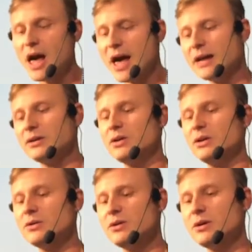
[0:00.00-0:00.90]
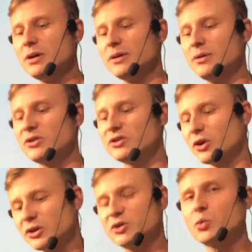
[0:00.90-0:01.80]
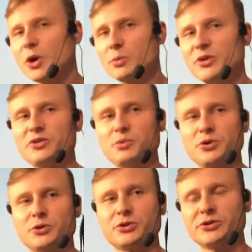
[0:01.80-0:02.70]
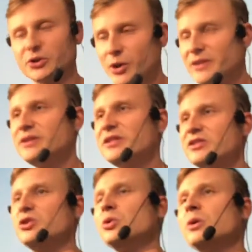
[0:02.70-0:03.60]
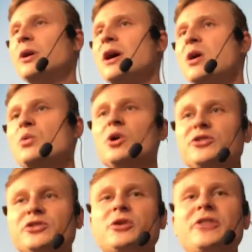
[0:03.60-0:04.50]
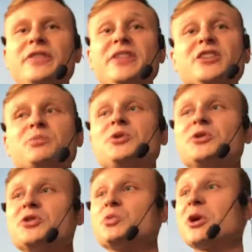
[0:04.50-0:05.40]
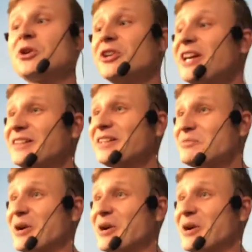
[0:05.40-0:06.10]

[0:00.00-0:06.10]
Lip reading: And starting to work with these producers and creating this tool, we also saw that these producers were connected